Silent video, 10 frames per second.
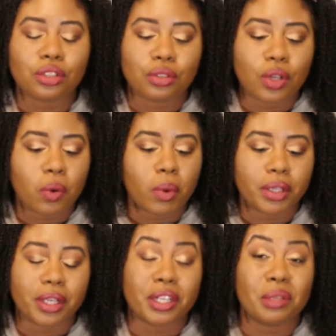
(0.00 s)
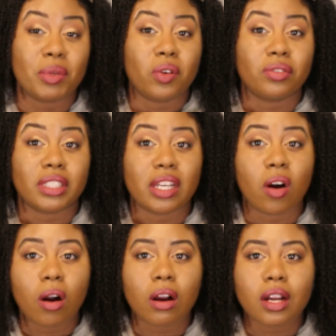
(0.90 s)
You don't want your hair to be overly
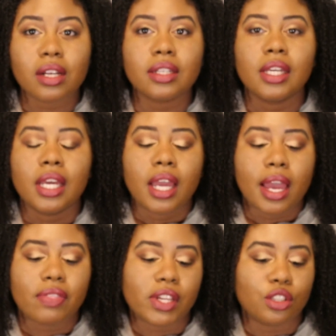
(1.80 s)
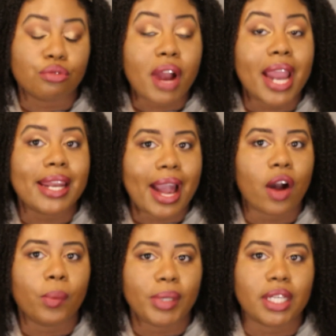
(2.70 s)
hard and then dried
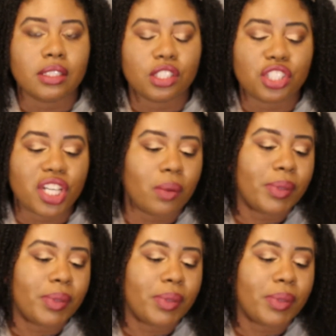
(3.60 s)
out because of the gel.